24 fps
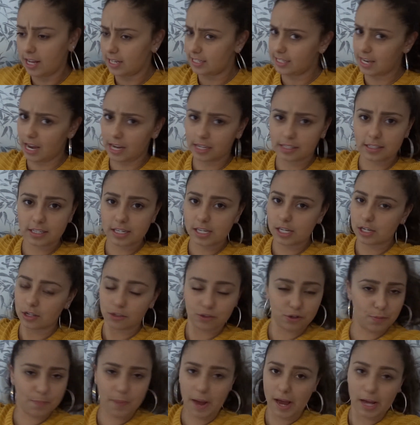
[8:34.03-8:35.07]
taxi because
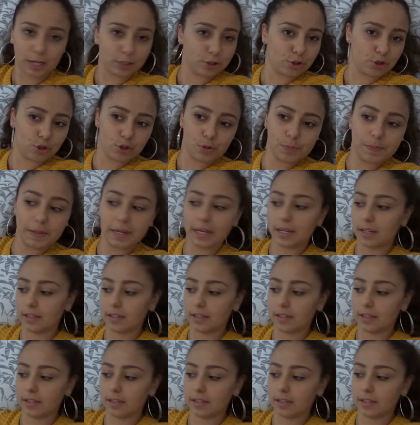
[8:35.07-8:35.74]
your bag's too big,